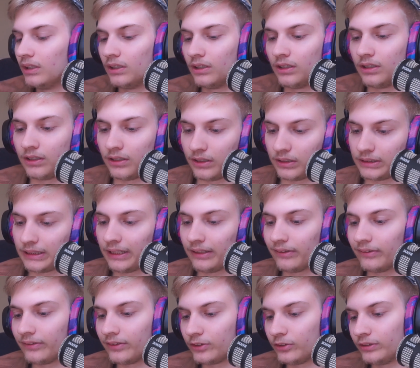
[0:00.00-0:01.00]
Uh,
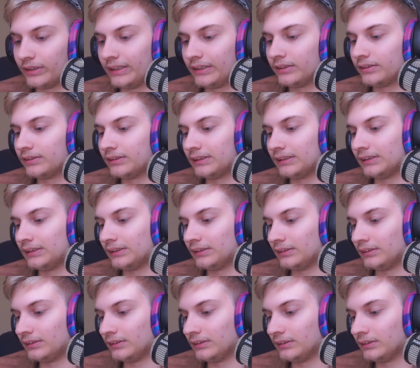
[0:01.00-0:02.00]
Tyler, the Creator
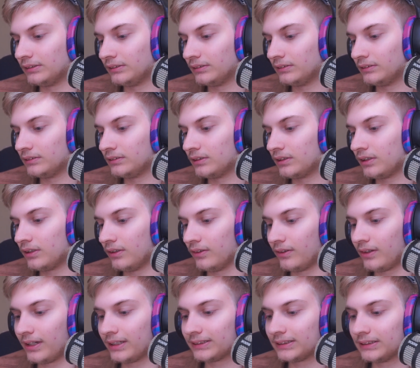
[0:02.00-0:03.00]
in
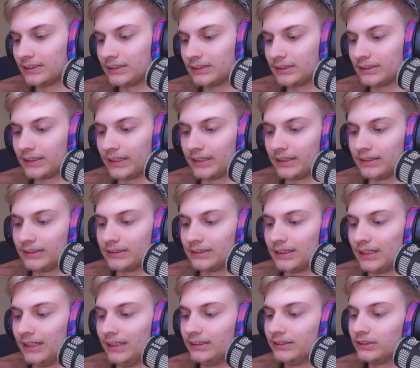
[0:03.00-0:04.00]
Colossus, says
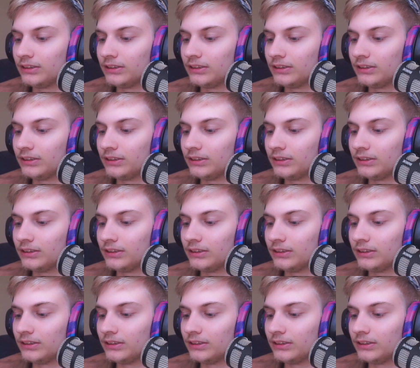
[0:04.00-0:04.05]
In